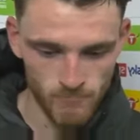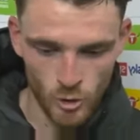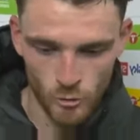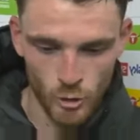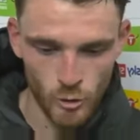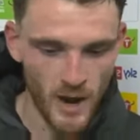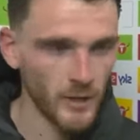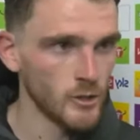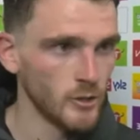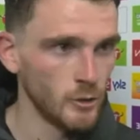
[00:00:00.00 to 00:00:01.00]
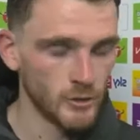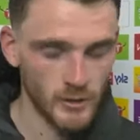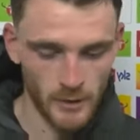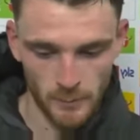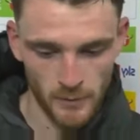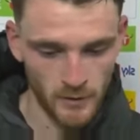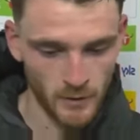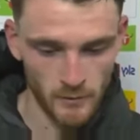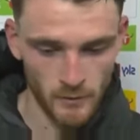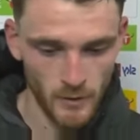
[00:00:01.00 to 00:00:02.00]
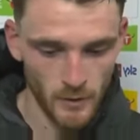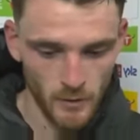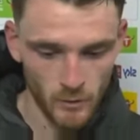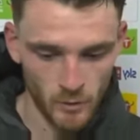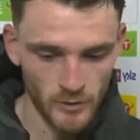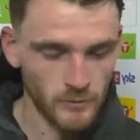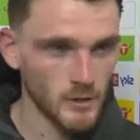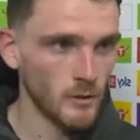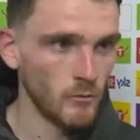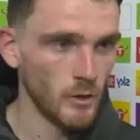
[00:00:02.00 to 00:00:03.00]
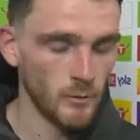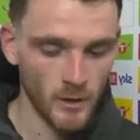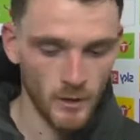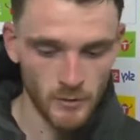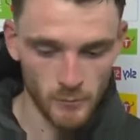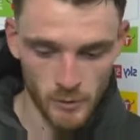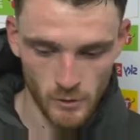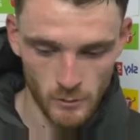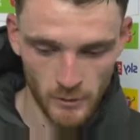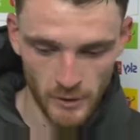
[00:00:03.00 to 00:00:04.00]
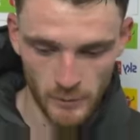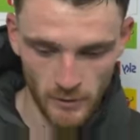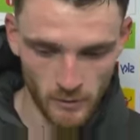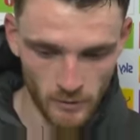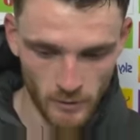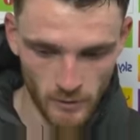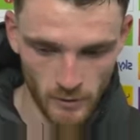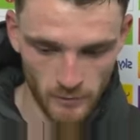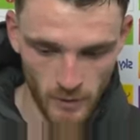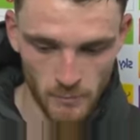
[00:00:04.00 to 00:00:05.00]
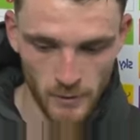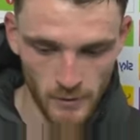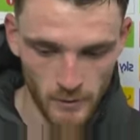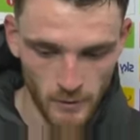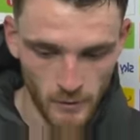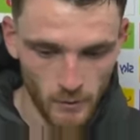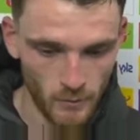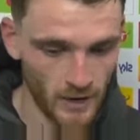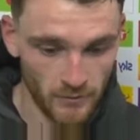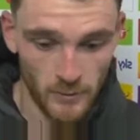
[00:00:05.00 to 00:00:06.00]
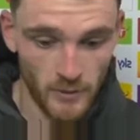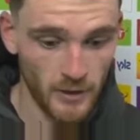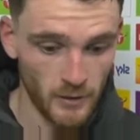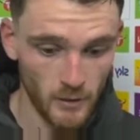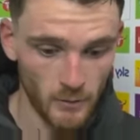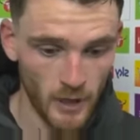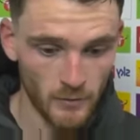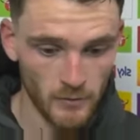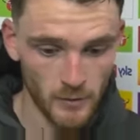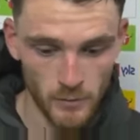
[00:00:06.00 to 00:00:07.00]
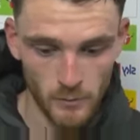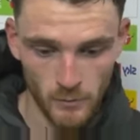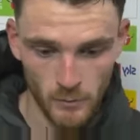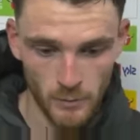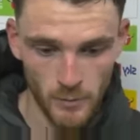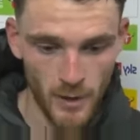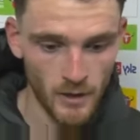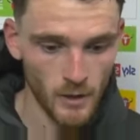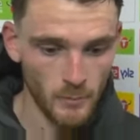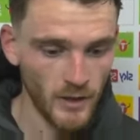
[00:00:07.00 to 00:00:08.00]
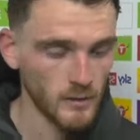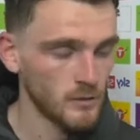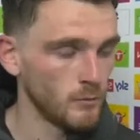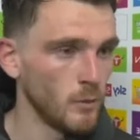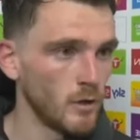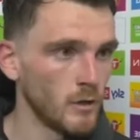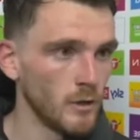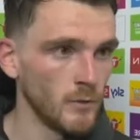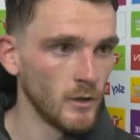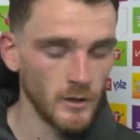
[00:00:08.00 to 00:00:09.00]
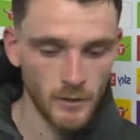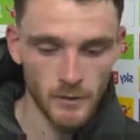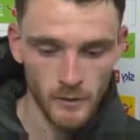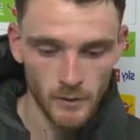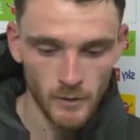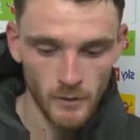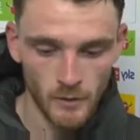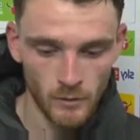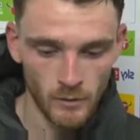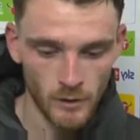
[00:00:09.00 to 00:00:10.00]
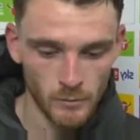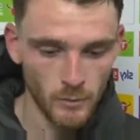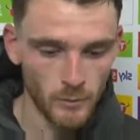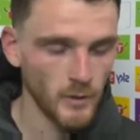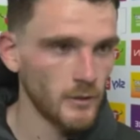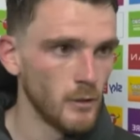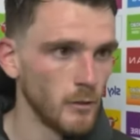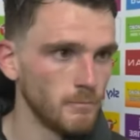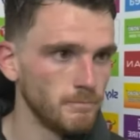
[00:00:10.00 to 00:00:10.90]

You know, new manager, new style of play, and you know, they've started really well under him. So we're expecting a really tough game, but we have to be ready. We have to, you know, be back at our best if we want to climb the league, and you know, that's what we plan to do.